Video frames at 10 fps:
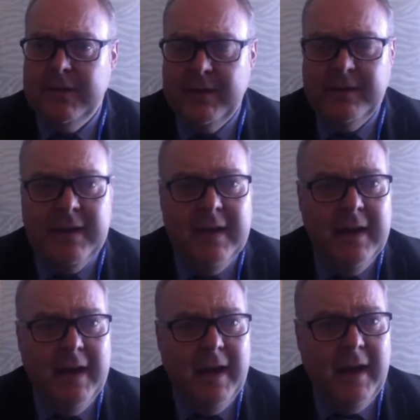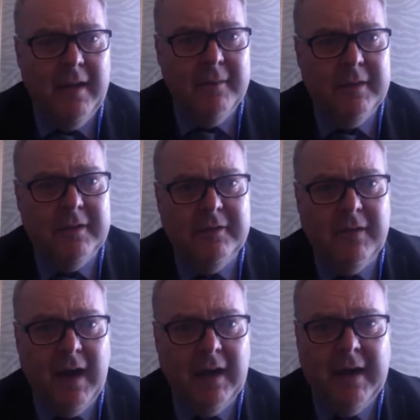Hesse and Mrs.
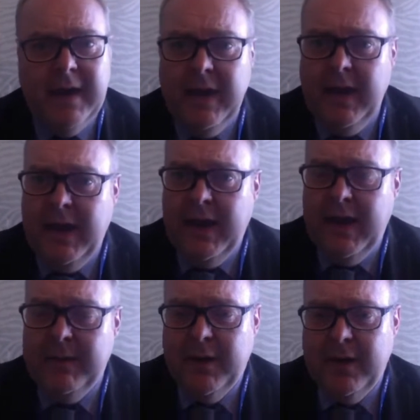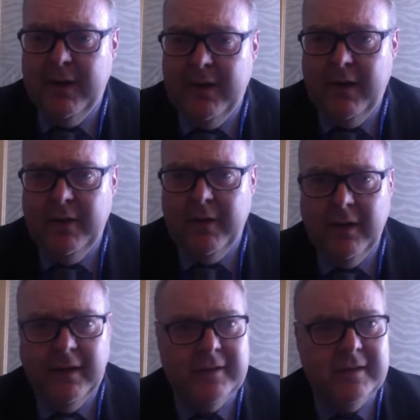Varley are
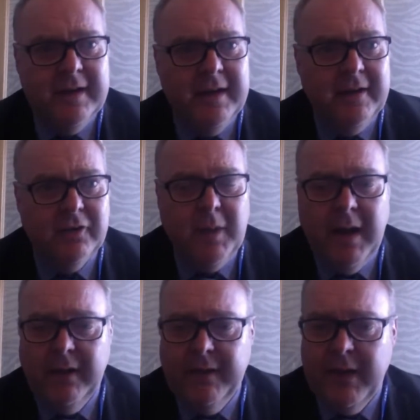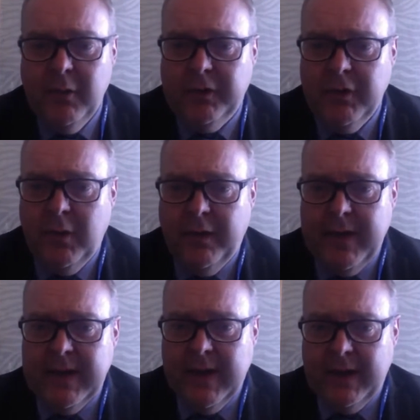listening in as well, and they will do what
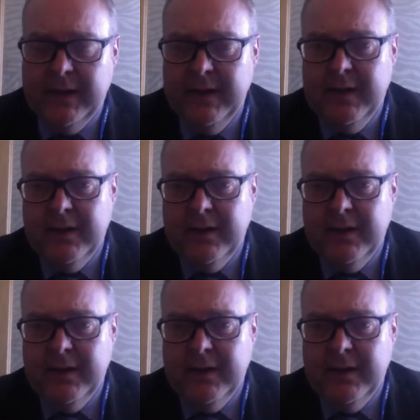they can